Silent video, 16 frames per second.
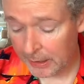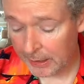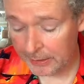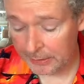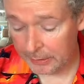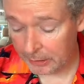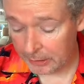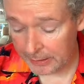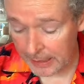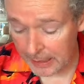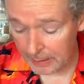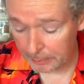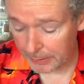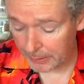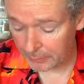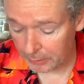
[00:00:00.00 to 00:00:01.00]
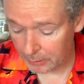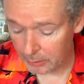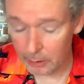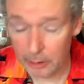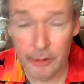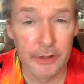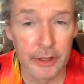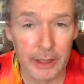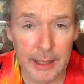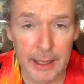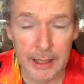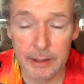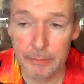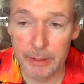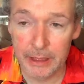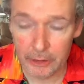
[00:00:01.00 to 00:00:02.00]
And an epic to close it, an
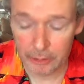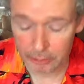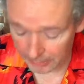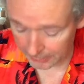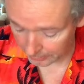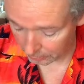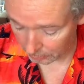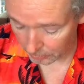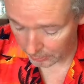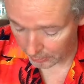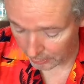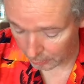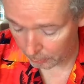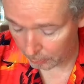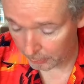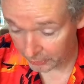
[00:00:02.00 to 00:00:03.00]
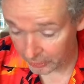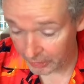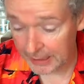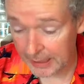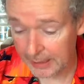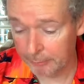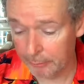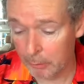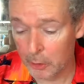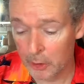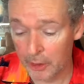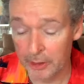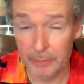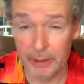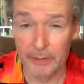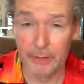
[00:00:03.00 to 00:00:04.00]
8-minute track called Hope, which again
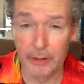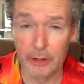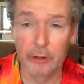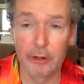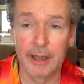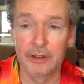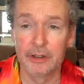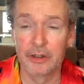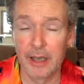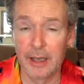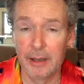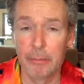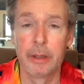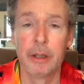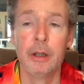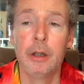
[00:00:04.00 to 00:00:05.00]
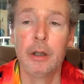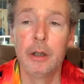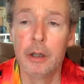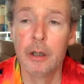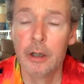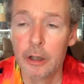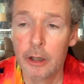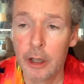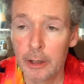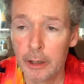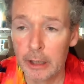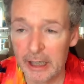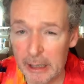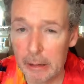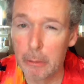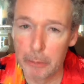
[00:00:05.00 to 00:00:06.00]
reminded me of the track Step
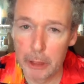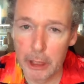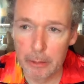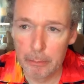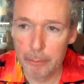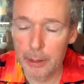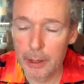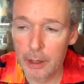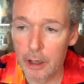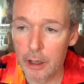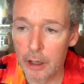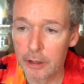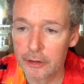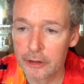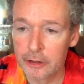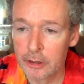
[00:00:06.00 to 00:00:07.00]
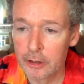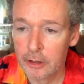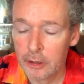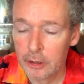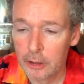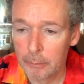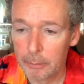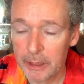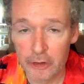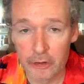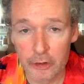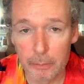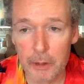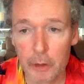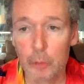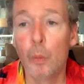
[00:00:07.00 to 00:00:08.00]
at parts. But it's a
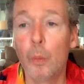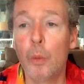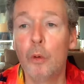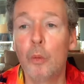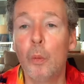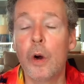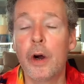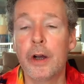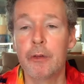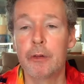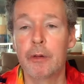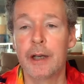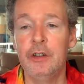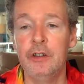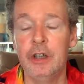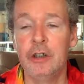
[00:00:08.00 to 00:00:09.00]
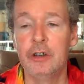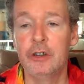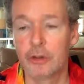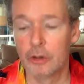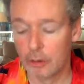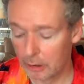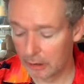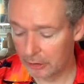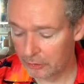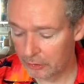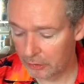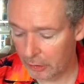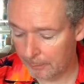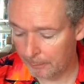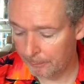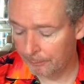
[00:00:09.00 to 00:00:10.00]
much more wide-ranging song. It's
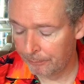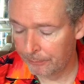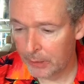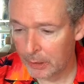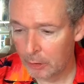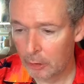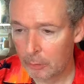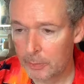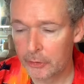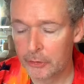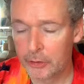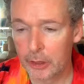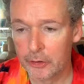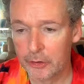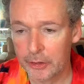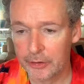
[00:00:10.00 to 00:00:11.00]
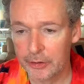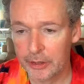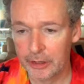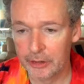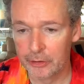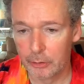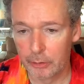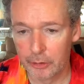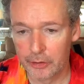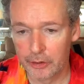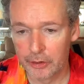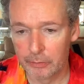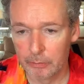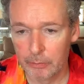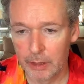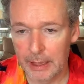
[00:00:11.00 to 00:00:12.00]
almost goes into this sort of
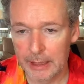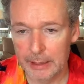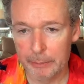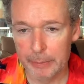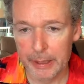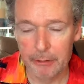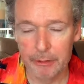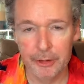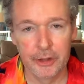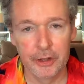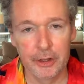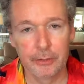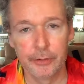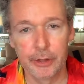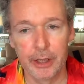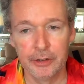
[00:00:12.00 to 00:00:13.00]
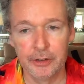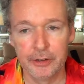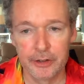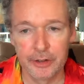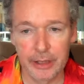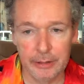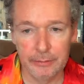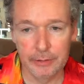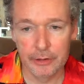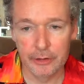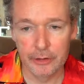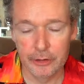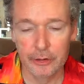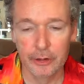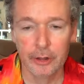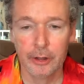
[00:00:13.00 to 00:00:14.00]
late period Sufjan
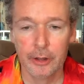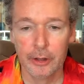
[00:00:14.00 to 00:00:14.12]
Stevens